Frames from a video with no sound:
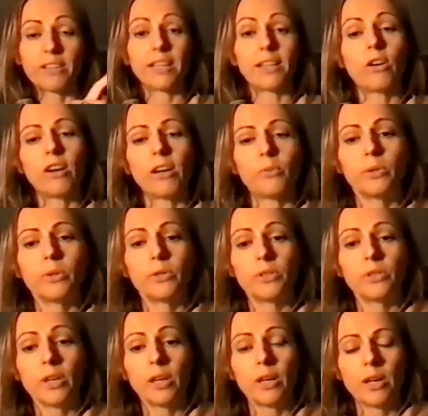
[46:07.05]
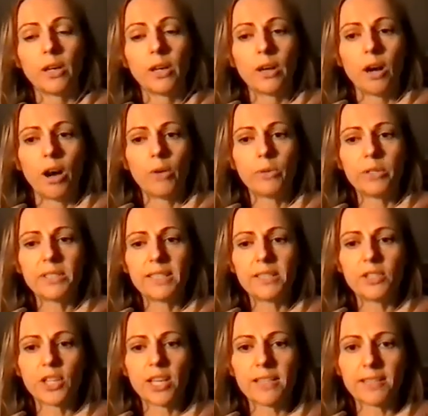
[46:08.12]
And I would
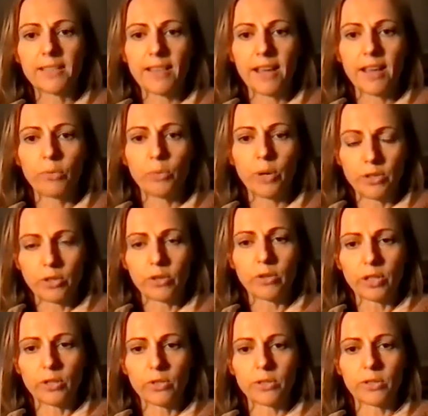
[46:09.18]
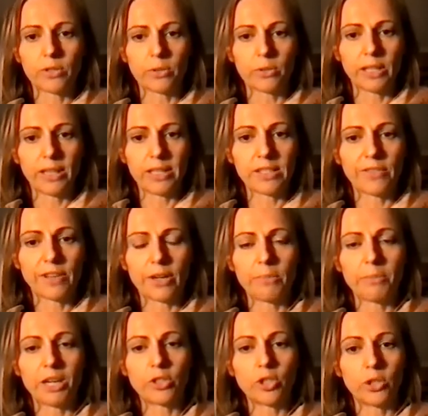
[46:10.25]
suggest that when you're not used to doing this very
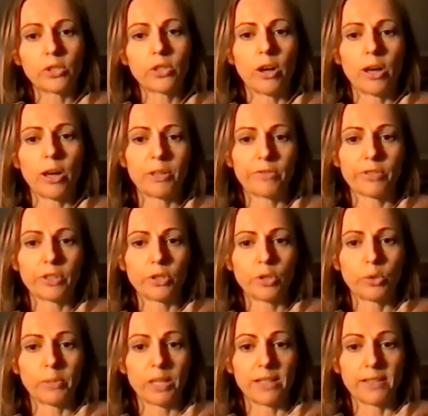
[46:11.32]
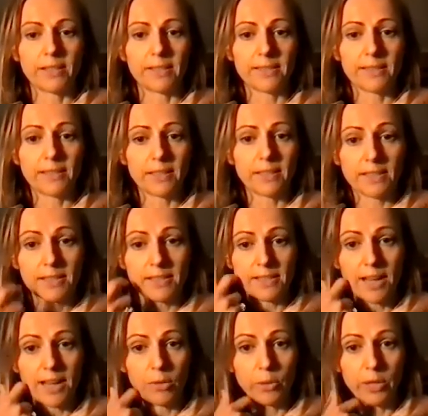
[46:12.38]
much, you time it for 2 minutes to
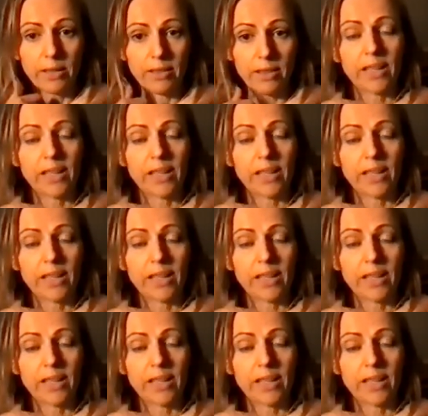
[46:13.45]
start with.